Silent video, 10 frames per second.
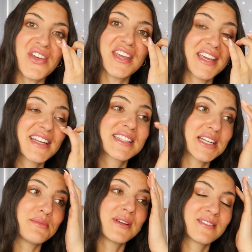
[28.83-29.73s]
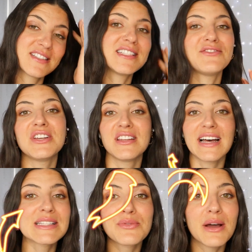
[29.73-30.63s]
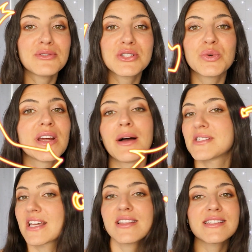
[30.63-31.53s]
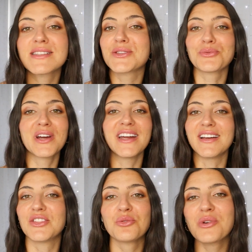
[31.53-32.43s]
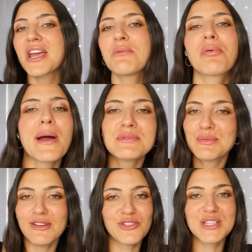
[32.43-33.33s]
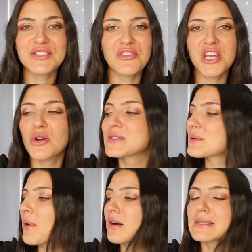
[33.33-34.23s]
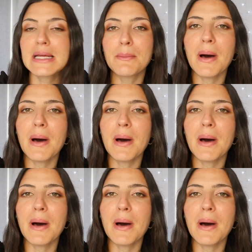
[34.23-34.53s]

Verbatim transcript: thinking it's gonna be on the TV. That's what I was doing. I was like, this is The Ring. The Ring prepped me for this video. Samara's gonna